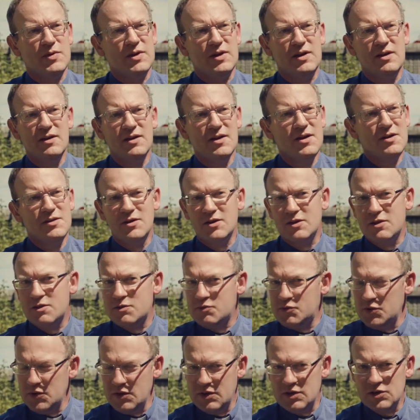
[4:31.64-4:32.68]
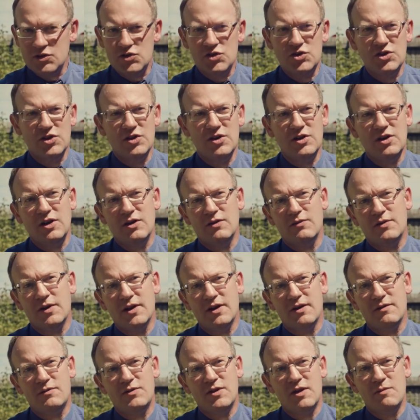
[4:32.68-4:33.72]
be that through this journey of
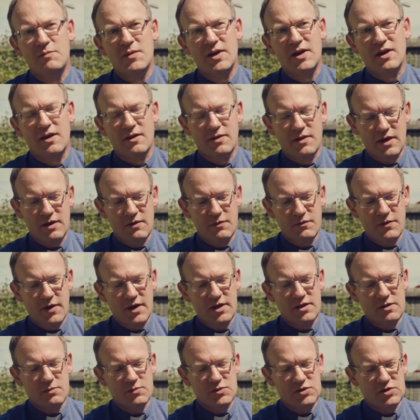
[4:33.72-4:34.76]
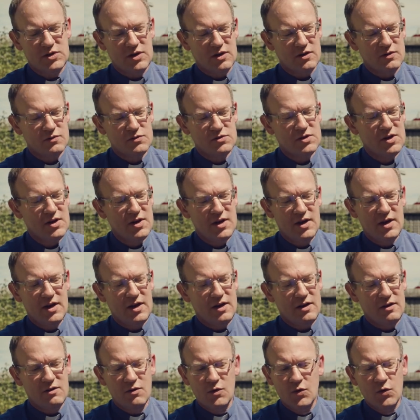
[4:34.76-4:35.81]
life they make, they find themselves
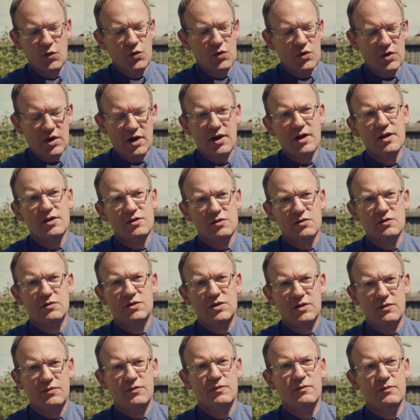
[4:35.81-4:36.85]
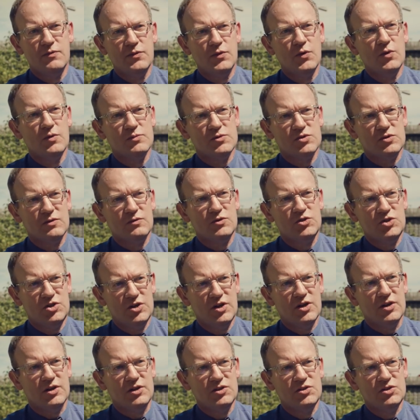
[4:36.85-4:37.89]
in all kinds of different forms of
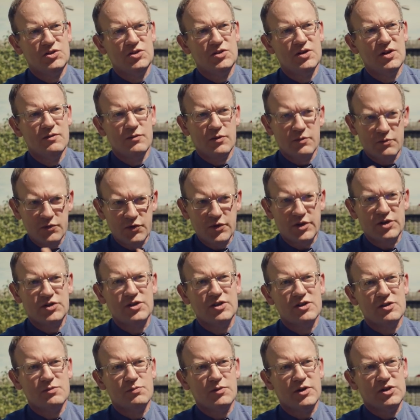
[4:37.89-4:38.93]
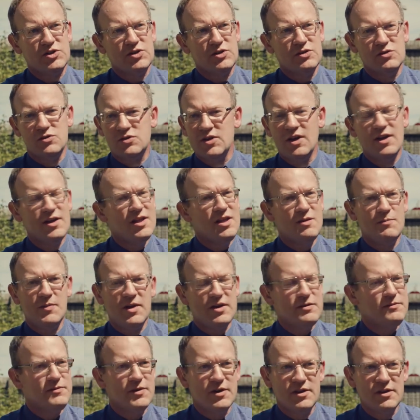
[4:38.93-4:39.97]
church. From fresh expressions, they
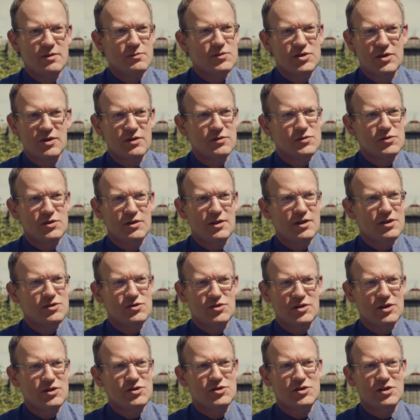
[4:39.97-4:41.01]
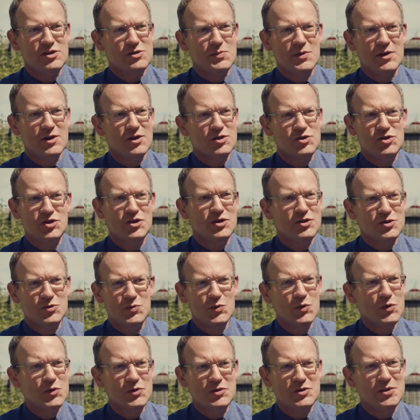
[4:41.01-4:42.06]
may find themselves in their 60s being a church
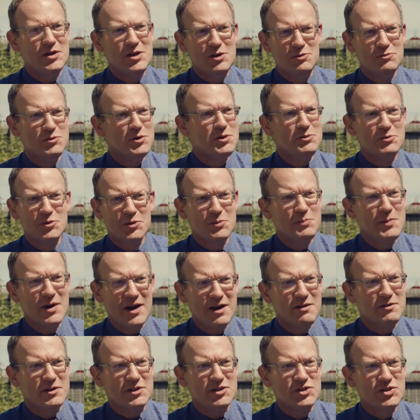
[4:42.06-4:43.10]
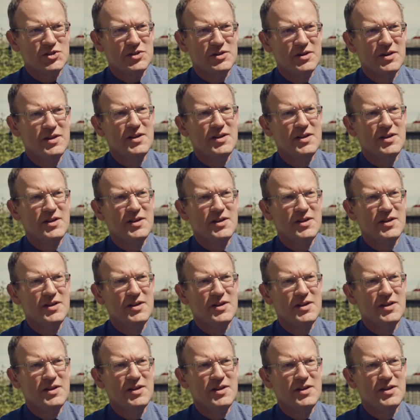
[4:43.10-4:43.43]
warden in a rural parish.